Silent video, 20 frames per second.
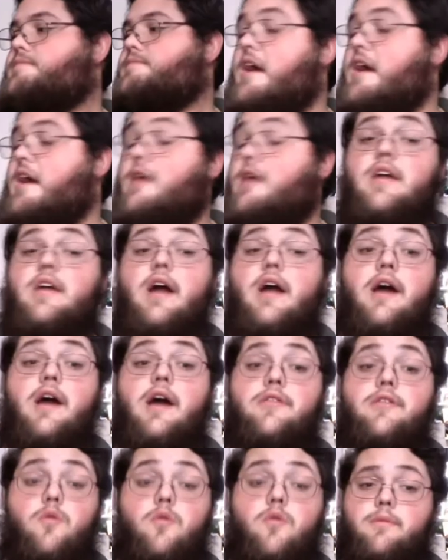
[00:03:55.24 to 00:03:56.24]
Now, the
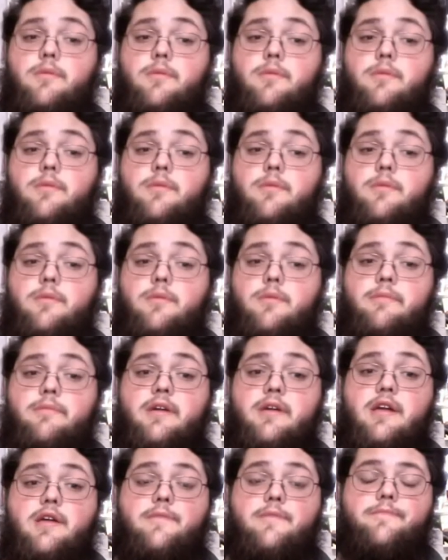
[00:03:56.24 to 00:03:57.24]
other one I will
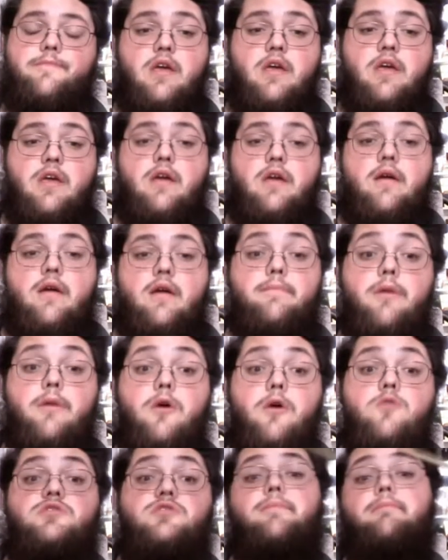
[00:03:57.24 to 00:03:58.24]
be
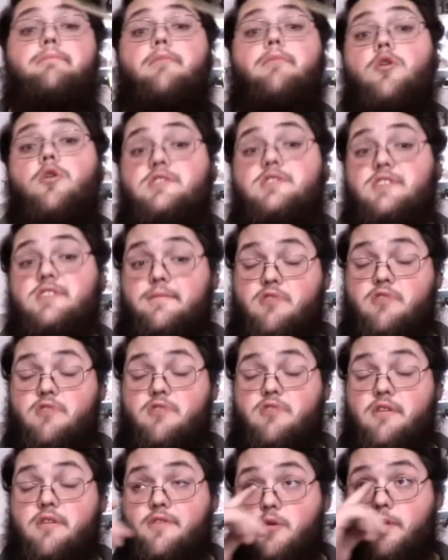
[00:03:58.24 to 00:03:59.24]
post-mortem
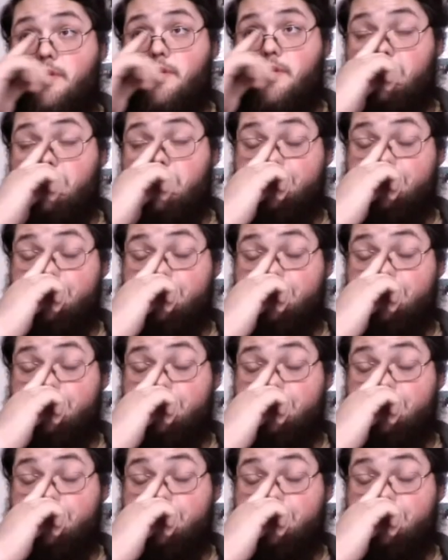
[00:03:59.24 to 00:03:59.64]
reviewing